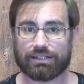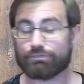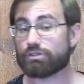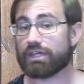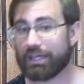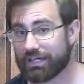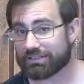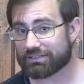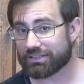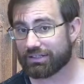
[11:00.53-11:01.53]
if you
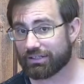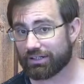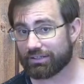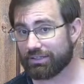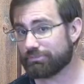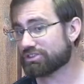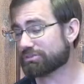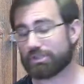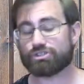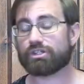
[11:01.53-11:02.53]
can't, it
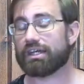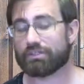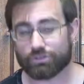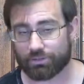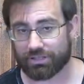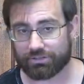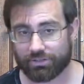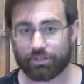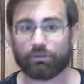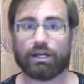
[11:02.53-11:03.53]
just means you can't do it.
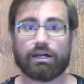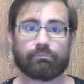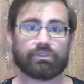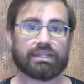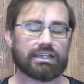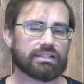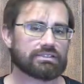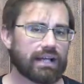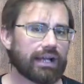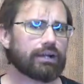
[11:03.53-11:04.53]
No, the
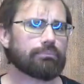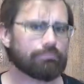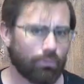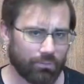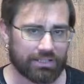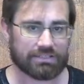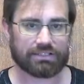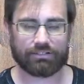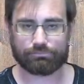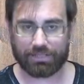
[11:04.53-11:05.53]
entire point
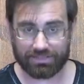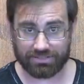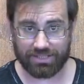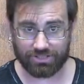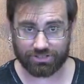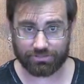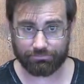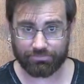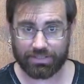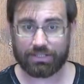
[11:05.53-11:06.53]
of meditation
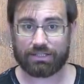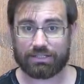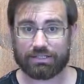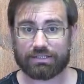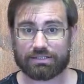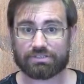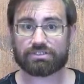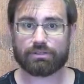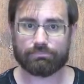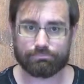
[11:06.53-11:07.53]

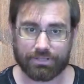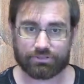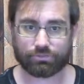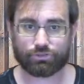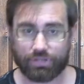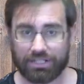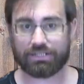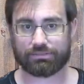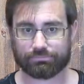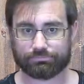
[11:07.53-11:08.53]
is mental
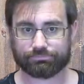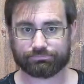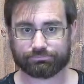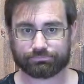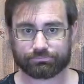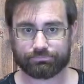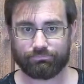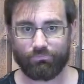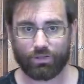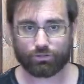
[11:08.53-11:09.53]
training.
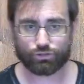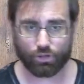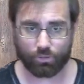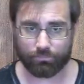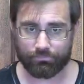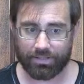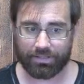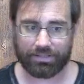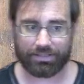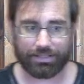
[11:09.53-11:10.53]
So
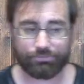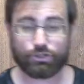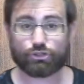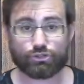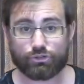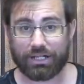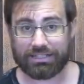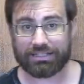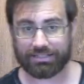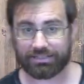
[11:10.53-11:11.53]
if you're
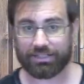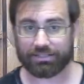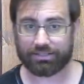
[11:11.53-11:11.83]
training,